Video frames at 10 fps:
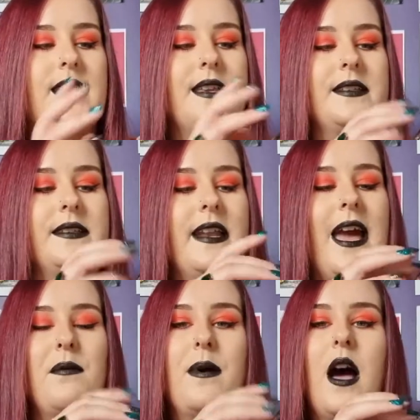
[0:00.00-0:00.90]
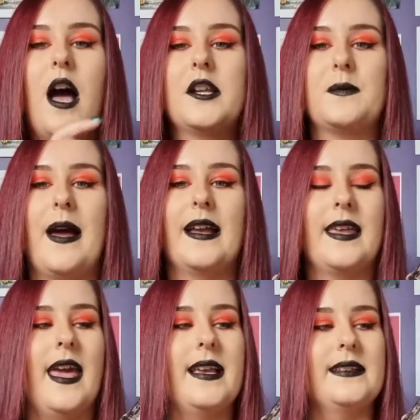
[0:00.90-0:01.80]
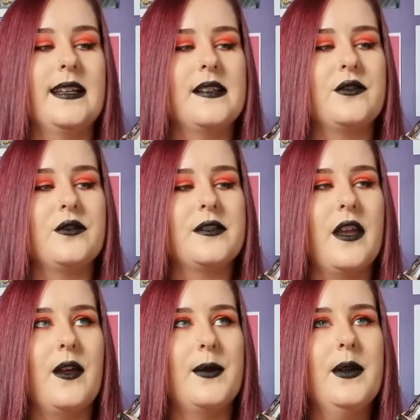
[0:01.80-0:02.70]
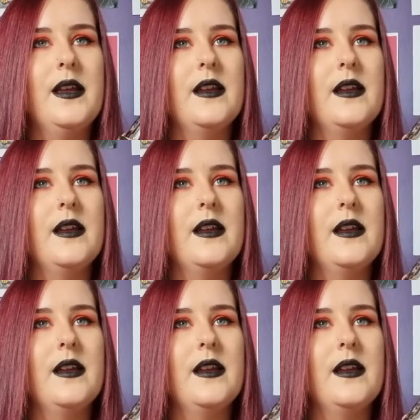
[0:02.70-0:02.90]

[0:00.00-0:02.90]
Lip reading: the snap hardback case, and it's also,